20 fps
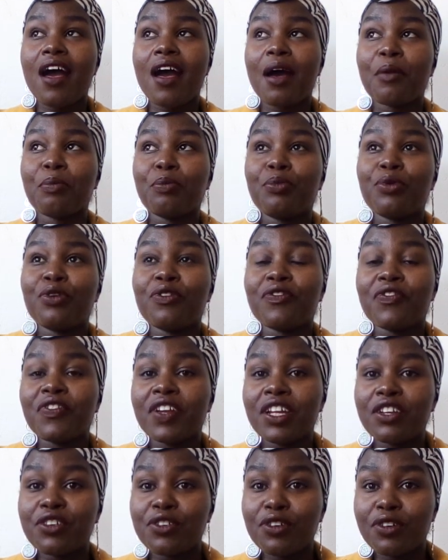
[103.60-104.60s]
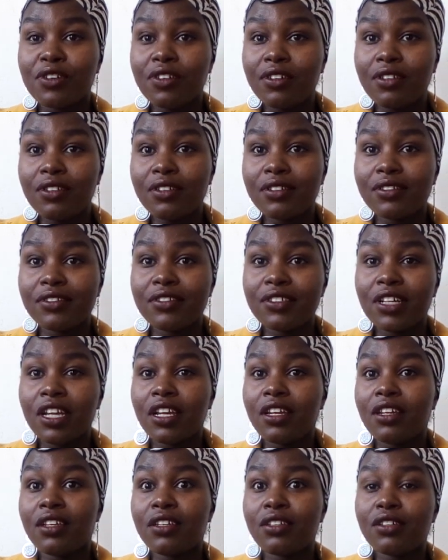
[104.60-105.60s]
a professional
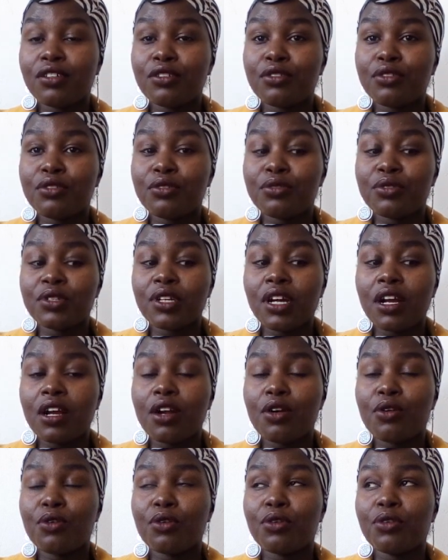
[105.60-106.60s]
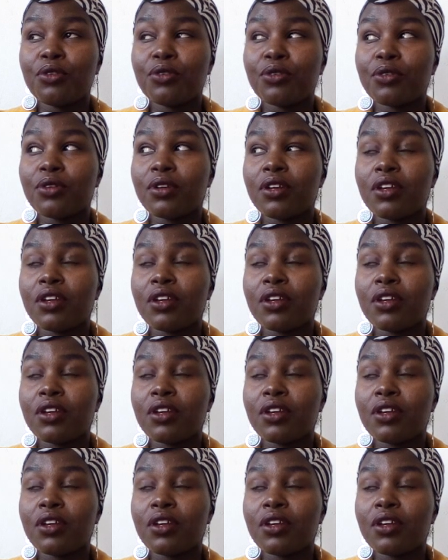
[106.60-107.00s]
Chinese tutor or